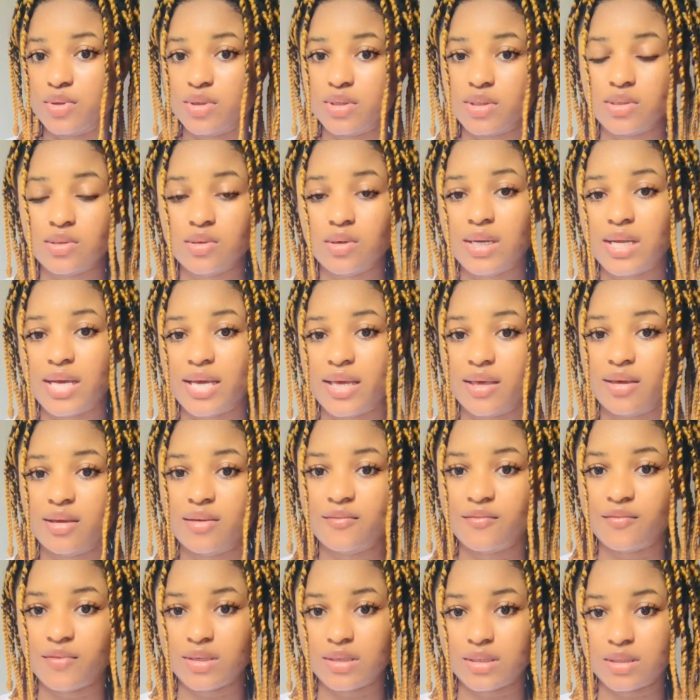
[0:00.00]
It's not
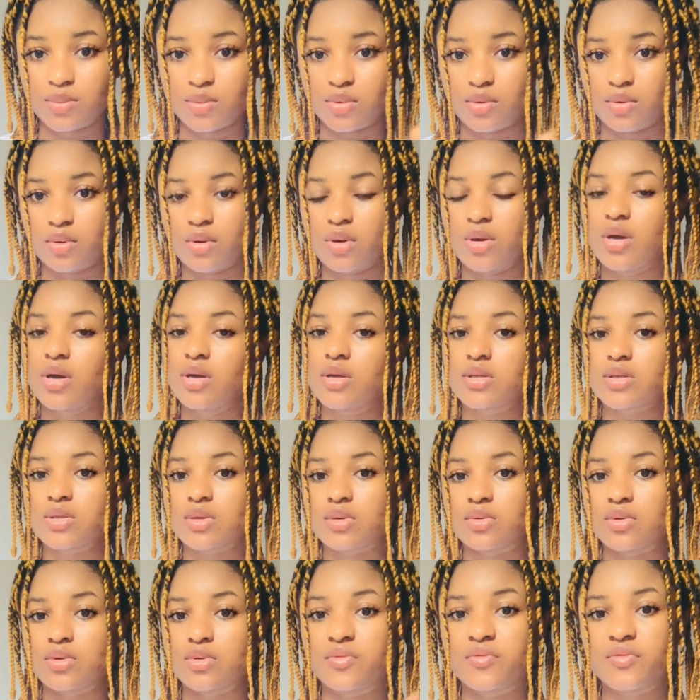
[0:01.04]
like Facebook.
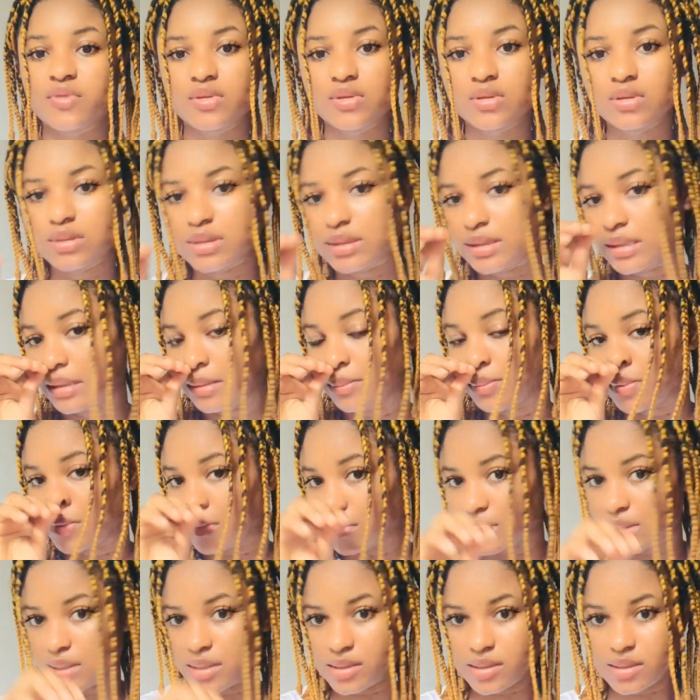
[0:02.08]
So you follow the
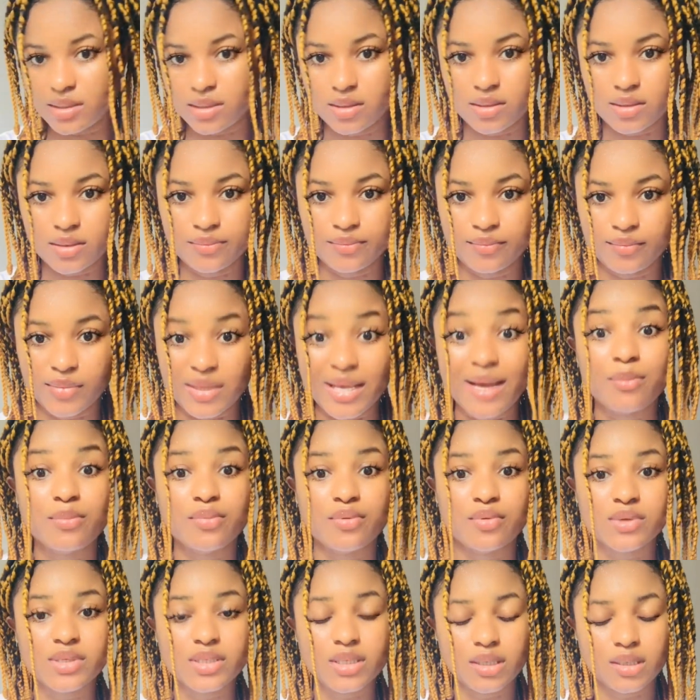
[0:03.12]
processes, their
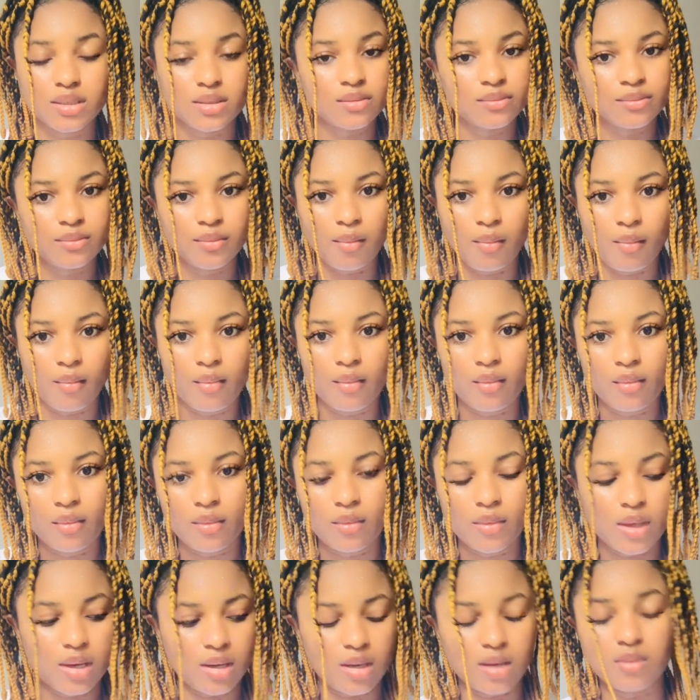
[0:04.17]
process,
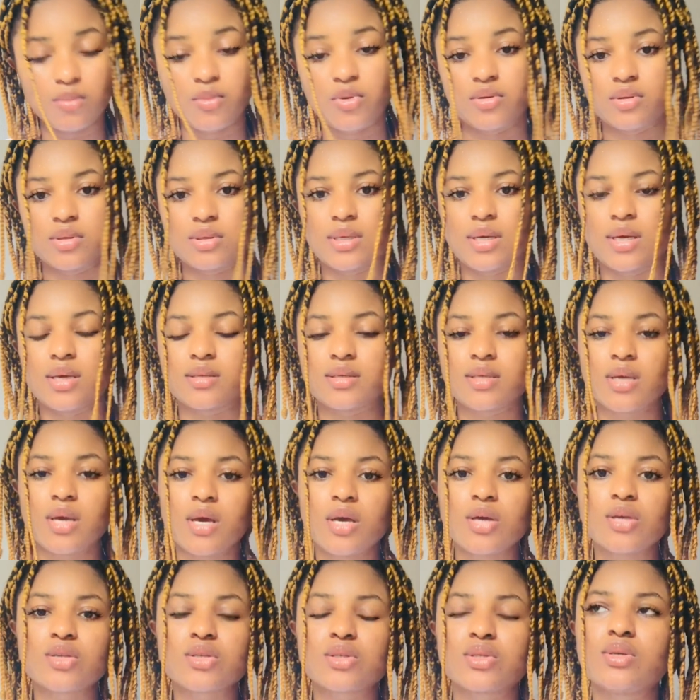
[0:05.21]
and monetize.
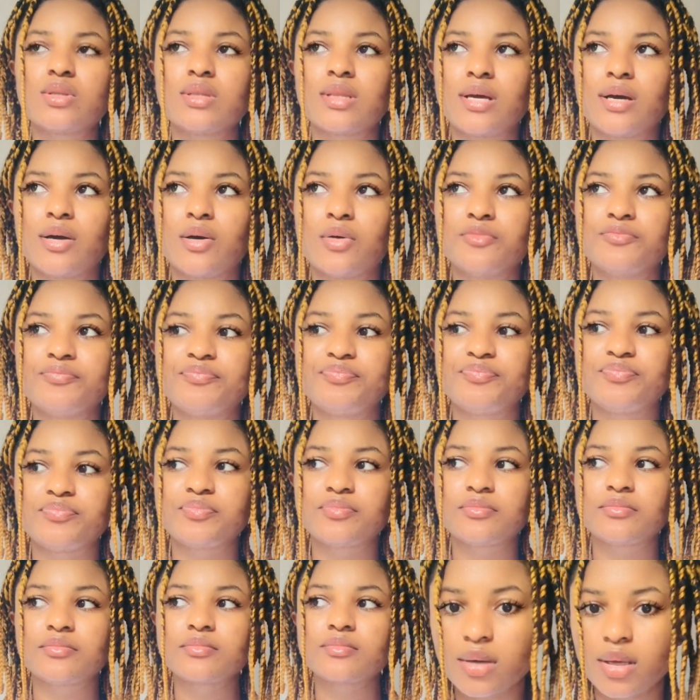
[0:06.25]
So now,
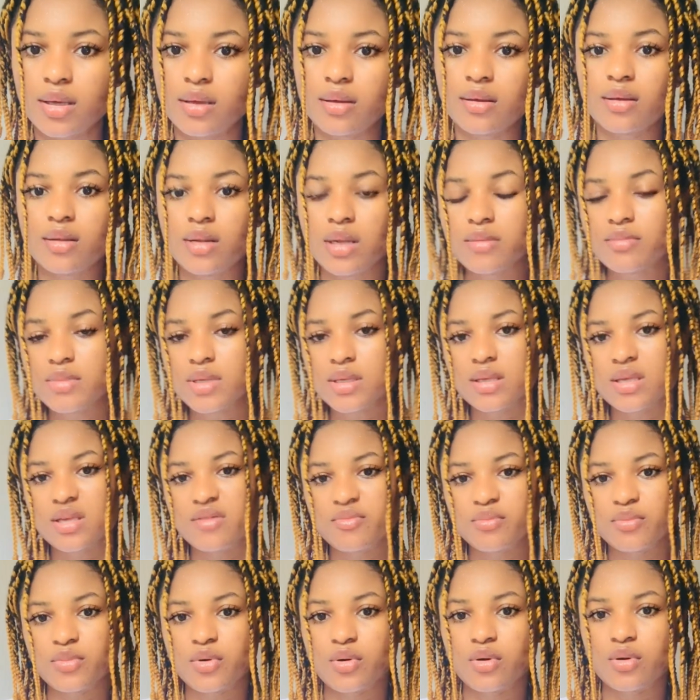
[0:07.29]
okay, let me
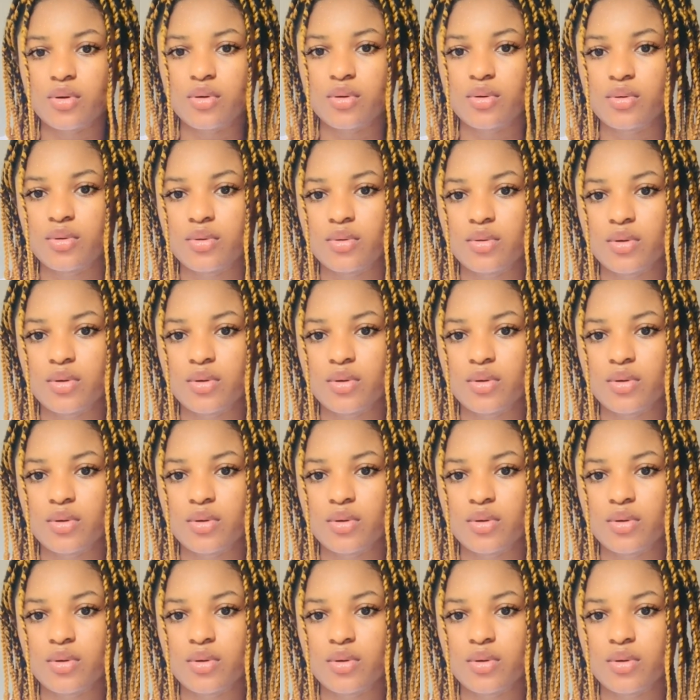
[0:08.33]
give more